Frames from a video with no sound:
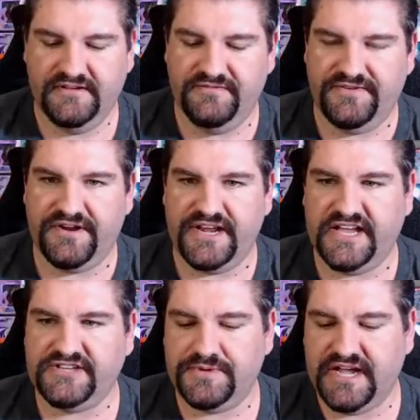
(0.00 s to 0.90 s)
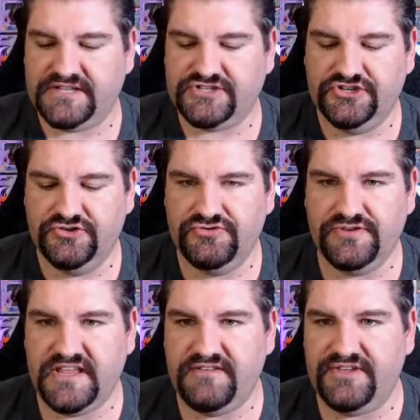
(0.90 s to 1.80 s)
Very nice. We got two
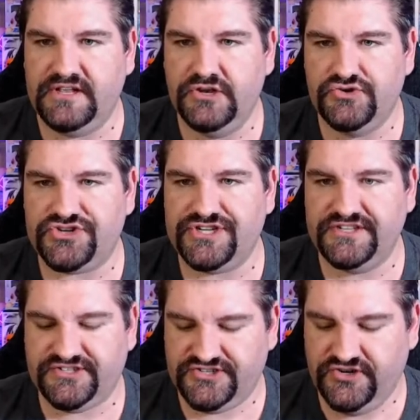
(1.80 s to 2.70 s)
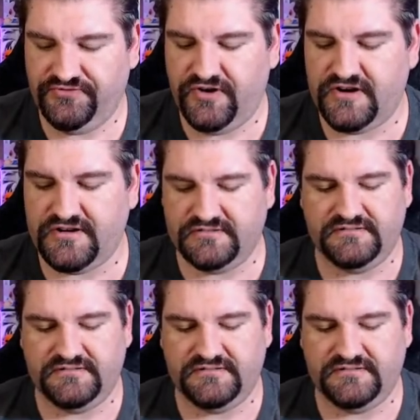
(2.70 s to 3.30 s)
evolutions so far.